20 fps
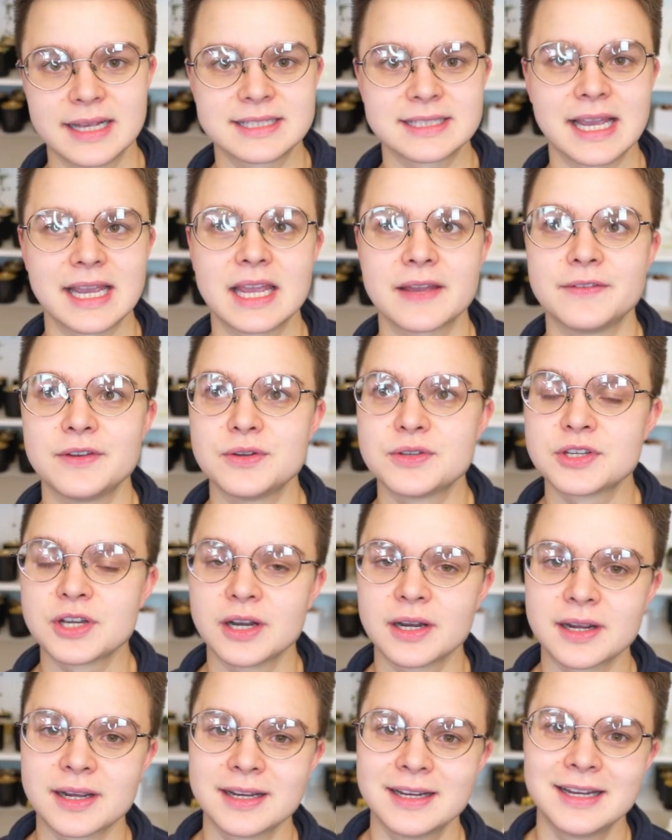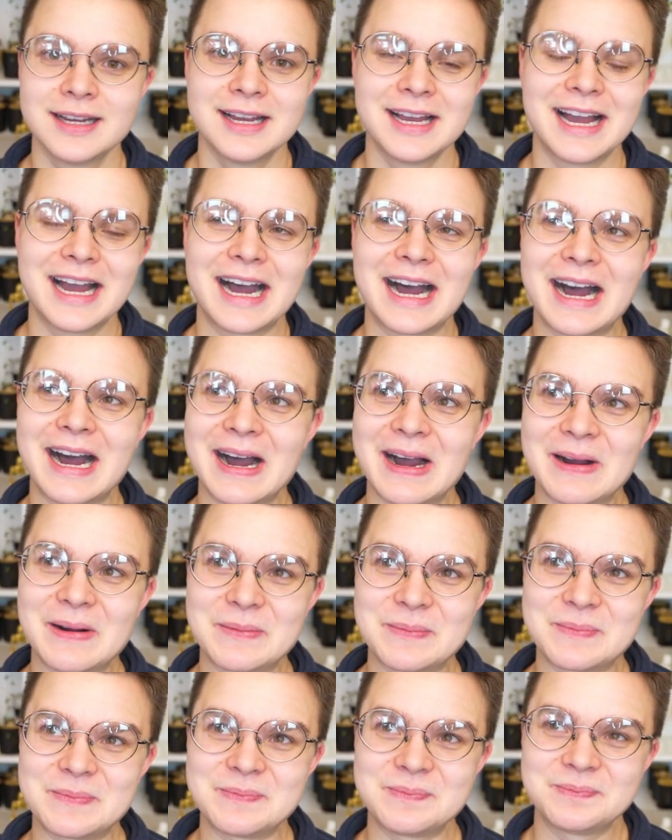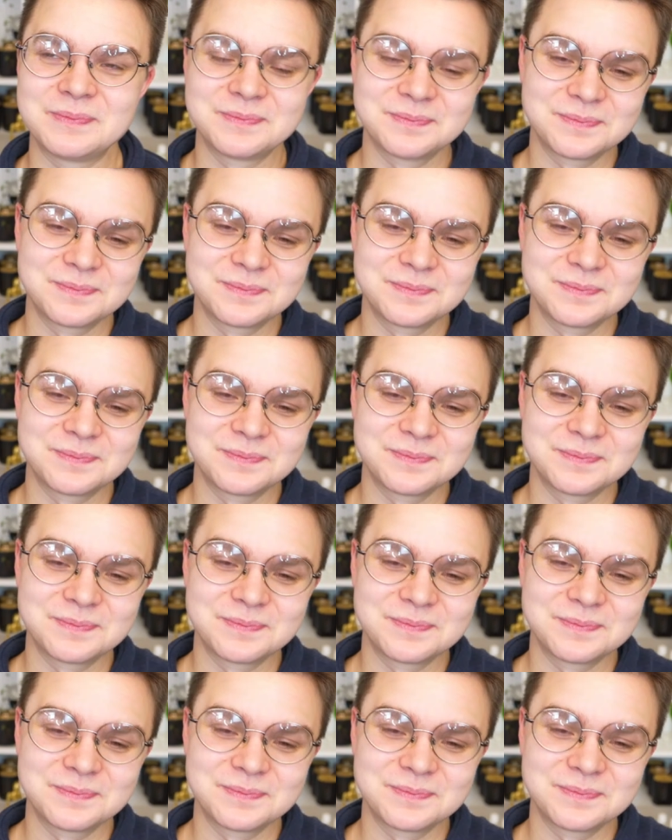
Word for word: it's like if you took um,